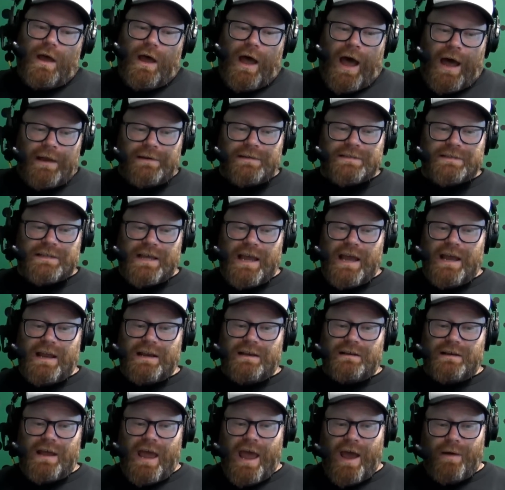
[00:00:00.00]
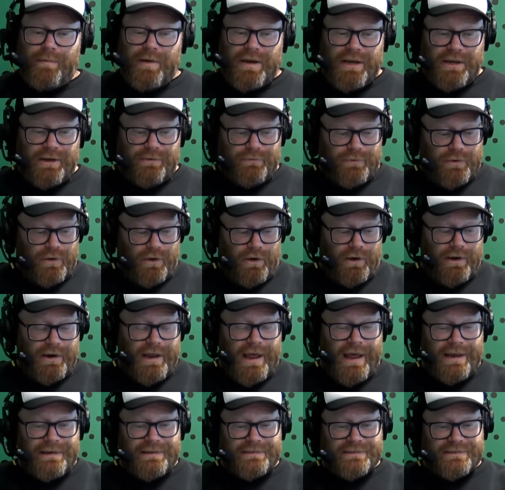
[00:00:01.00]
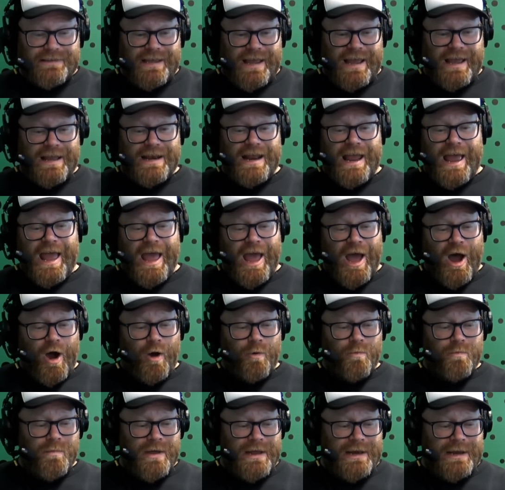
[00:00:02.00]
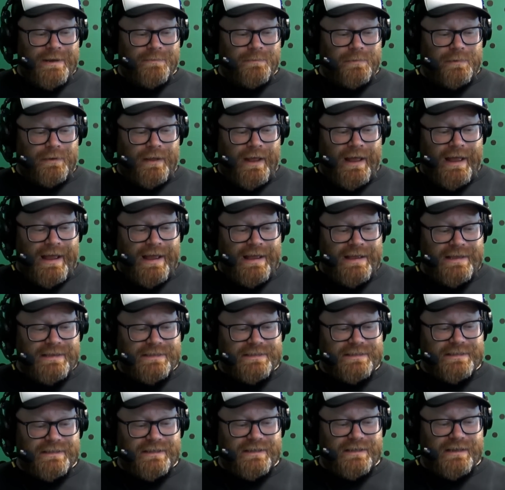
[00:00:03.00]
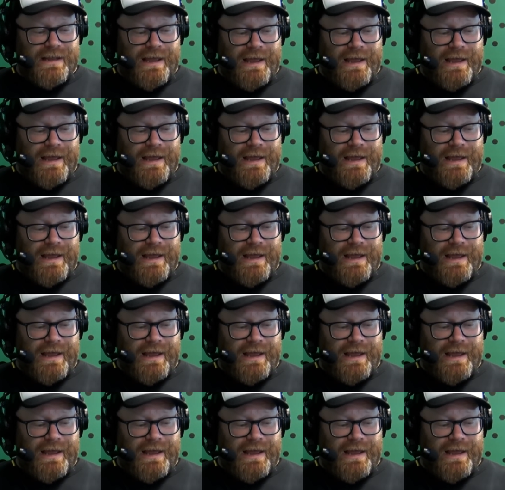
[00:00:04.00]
Understand how many you've got, understand how many players that